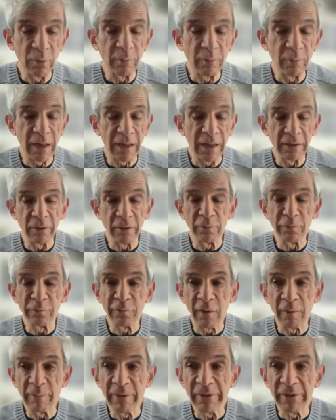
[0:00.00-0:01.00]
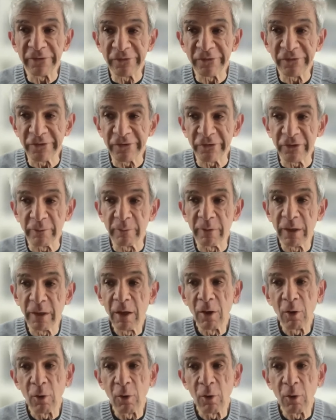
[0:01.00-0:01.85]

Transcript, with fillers: reminder from the system,